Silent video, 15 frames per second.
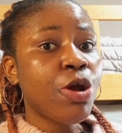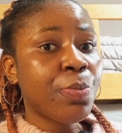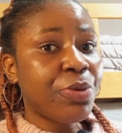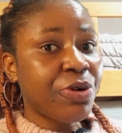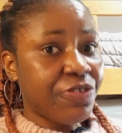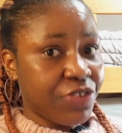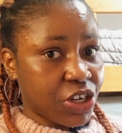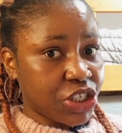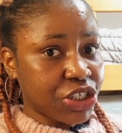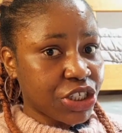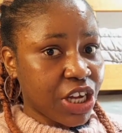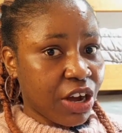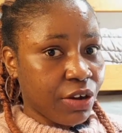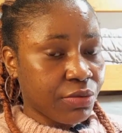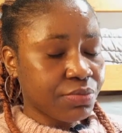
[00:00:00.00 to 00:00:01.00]

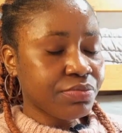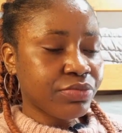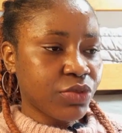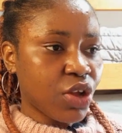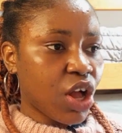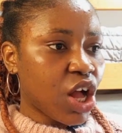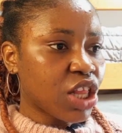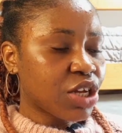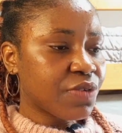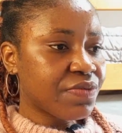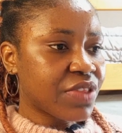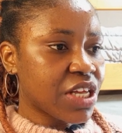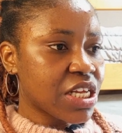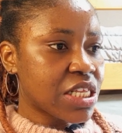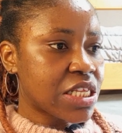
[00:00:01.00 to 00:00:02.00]
professional. All
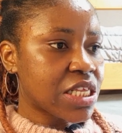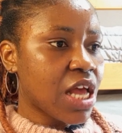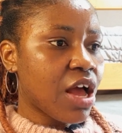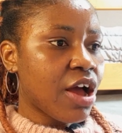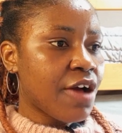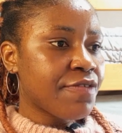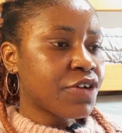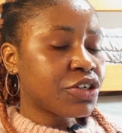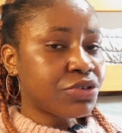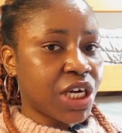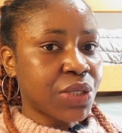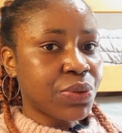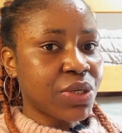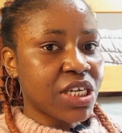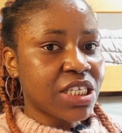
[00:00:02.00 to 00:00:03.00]
of this for
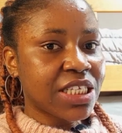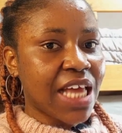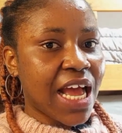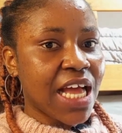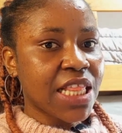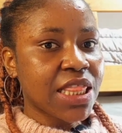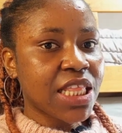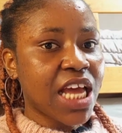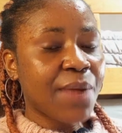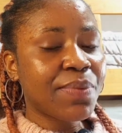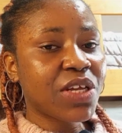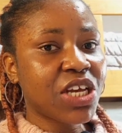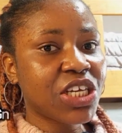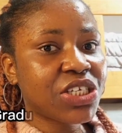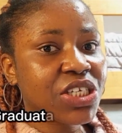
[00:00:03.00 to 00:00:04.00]
graduates, and the
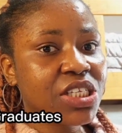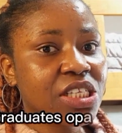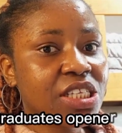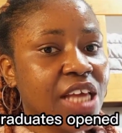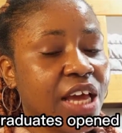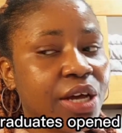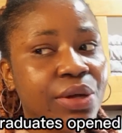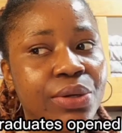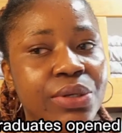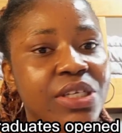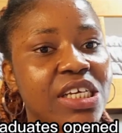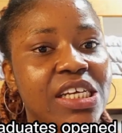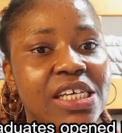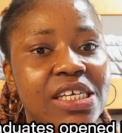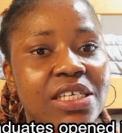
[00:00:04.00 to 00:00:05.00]
application cycle
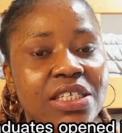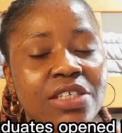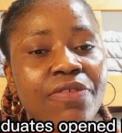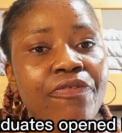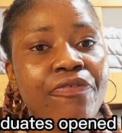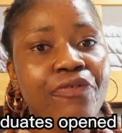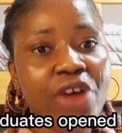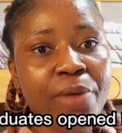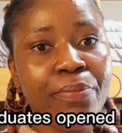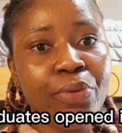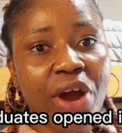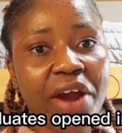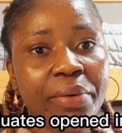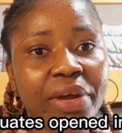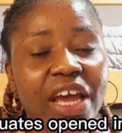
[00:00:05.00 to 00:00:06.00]
is
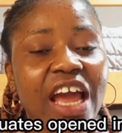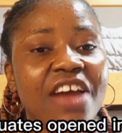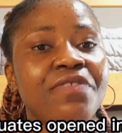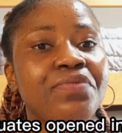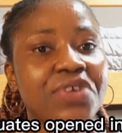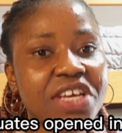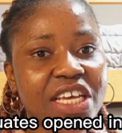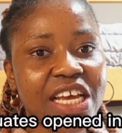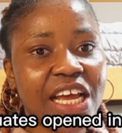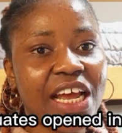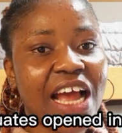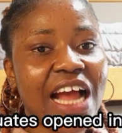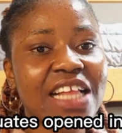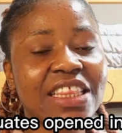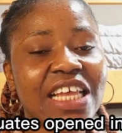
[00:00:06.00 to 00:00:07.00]
February every
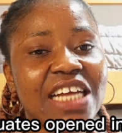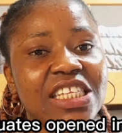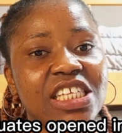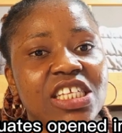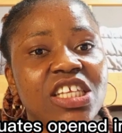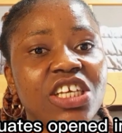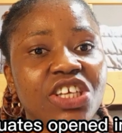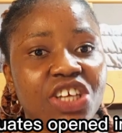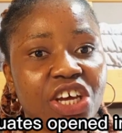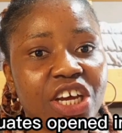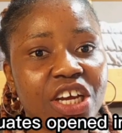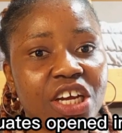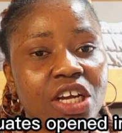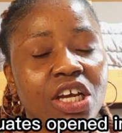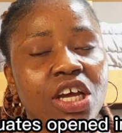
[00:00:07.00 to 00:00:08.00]
year, and that is the
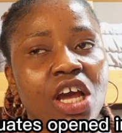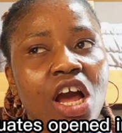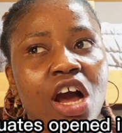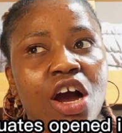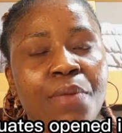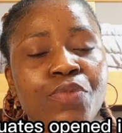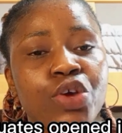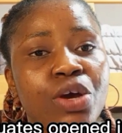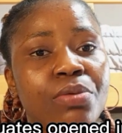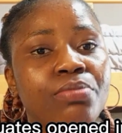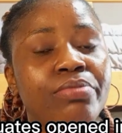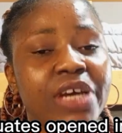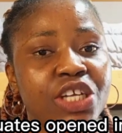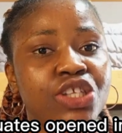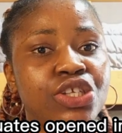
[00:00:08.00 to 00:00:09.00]
year you're
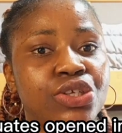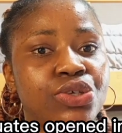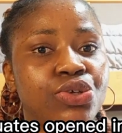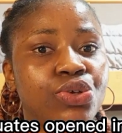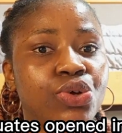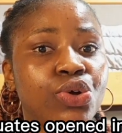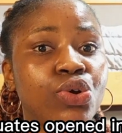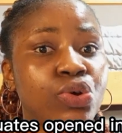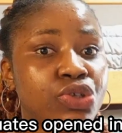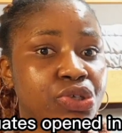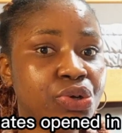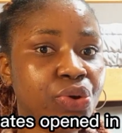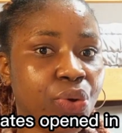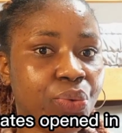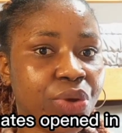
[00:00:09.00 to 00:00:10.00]
meant to go
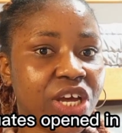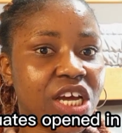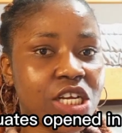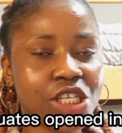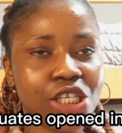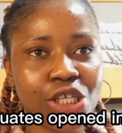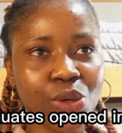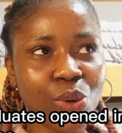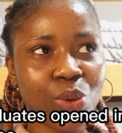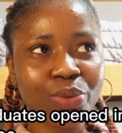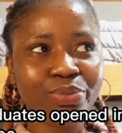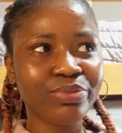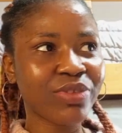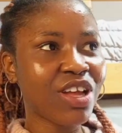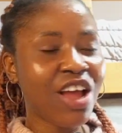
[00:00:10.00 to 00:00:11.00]
to Korea.
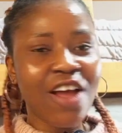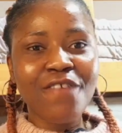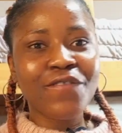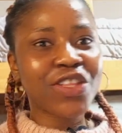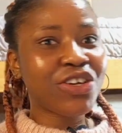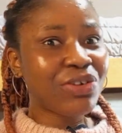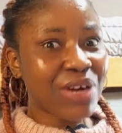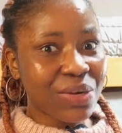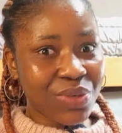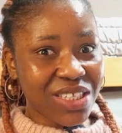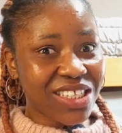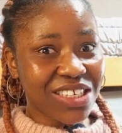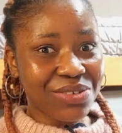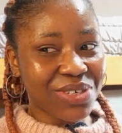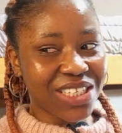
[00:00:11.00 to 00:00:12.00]
So for the
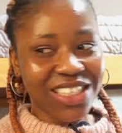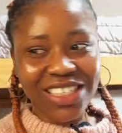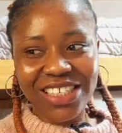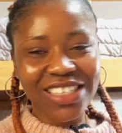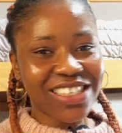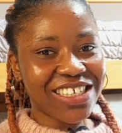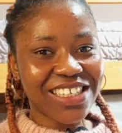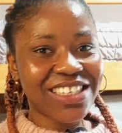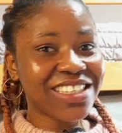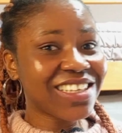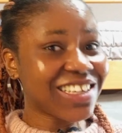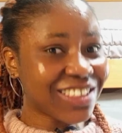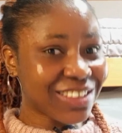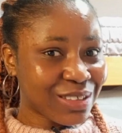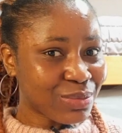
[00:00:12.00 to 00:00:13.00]
graduate degrees, it's
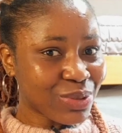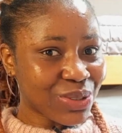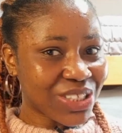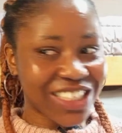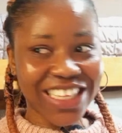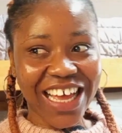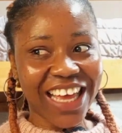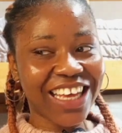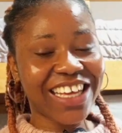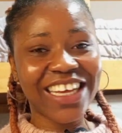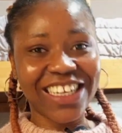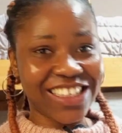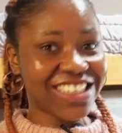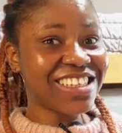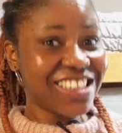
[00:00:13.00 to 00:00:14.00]
next month, like
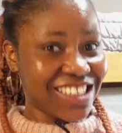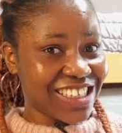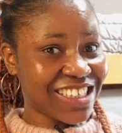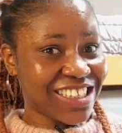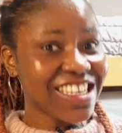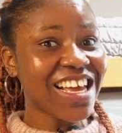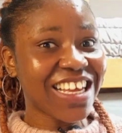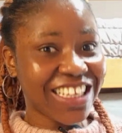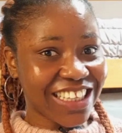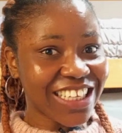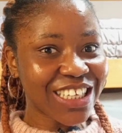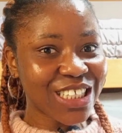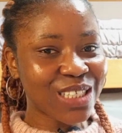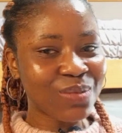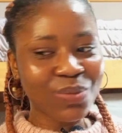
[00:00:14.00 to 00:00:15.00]
it's this
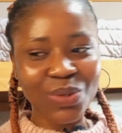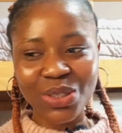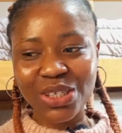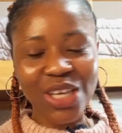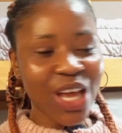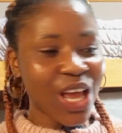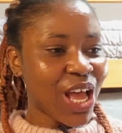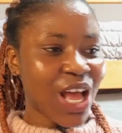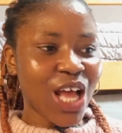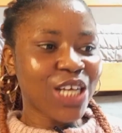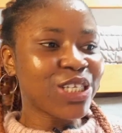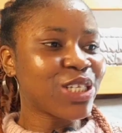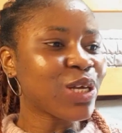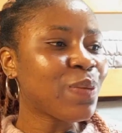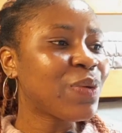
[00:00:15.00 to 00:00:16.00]
next month.
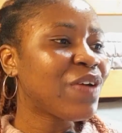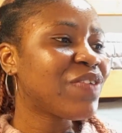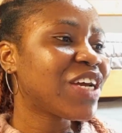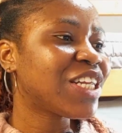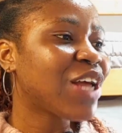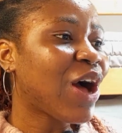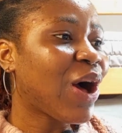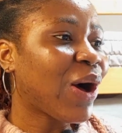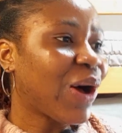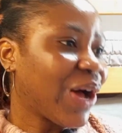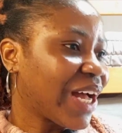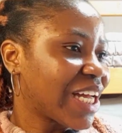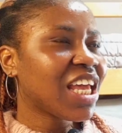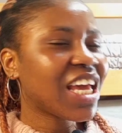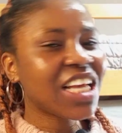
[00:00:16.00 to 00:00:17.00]
So moving
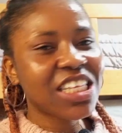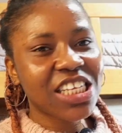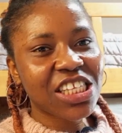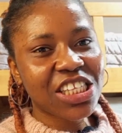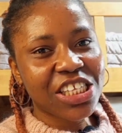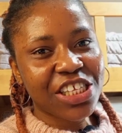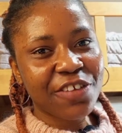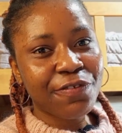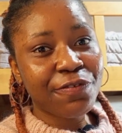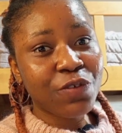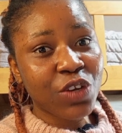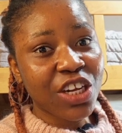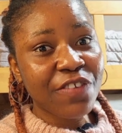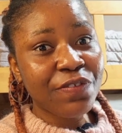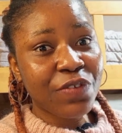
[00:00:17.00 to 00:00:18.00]
on, yes, it is a
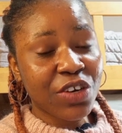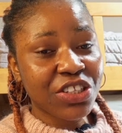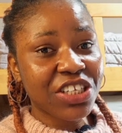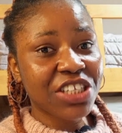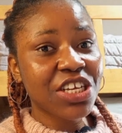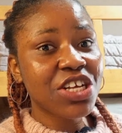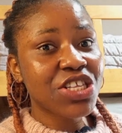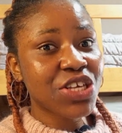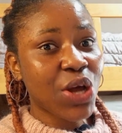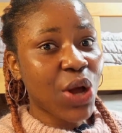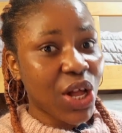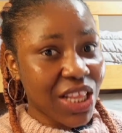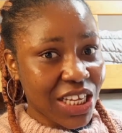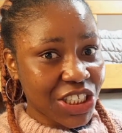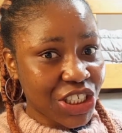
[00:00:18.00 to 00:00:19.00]
fully funded
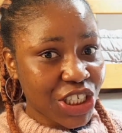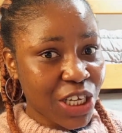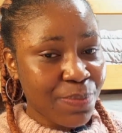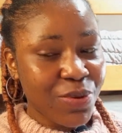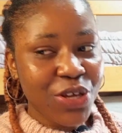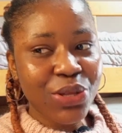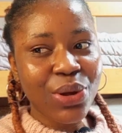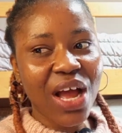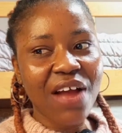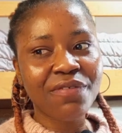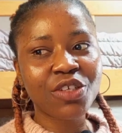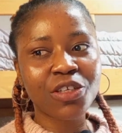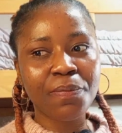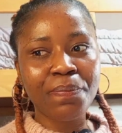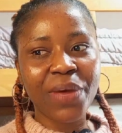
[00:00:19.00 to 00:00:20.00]
scholarship. You don't
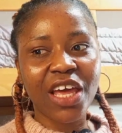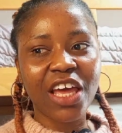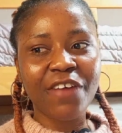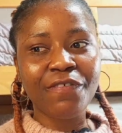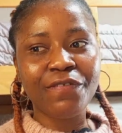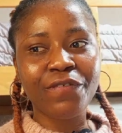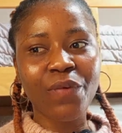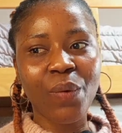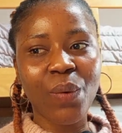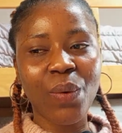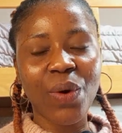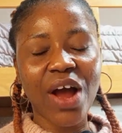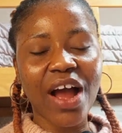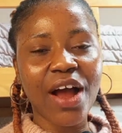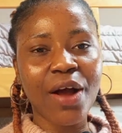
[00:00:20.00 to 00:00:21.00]
have to pay
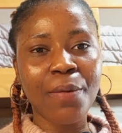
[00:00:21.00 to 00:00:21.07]
for